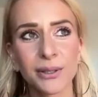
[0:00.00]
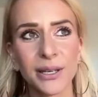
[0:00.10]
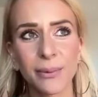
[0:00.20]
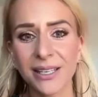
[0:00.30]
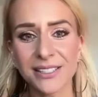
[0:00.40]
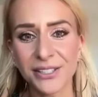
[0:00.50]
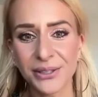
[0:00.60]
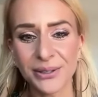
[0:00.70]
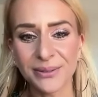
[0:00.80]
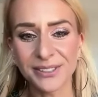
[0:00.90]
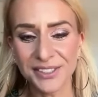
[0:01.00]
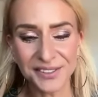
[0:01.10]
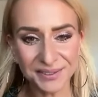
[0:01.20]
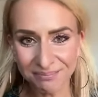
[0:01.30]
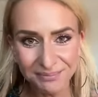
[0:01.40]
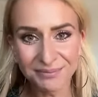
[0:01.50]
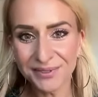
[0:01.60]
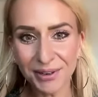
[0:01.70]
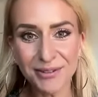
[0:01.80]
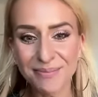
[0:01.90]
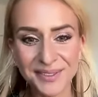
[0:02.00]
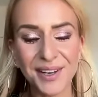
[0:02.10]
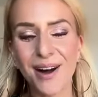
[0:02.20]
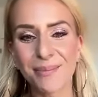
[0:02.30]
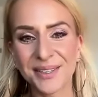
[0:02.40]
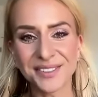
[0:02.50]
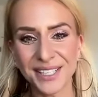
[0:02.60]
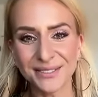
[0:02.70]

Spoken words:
went to, which is so bizarre, but it's kind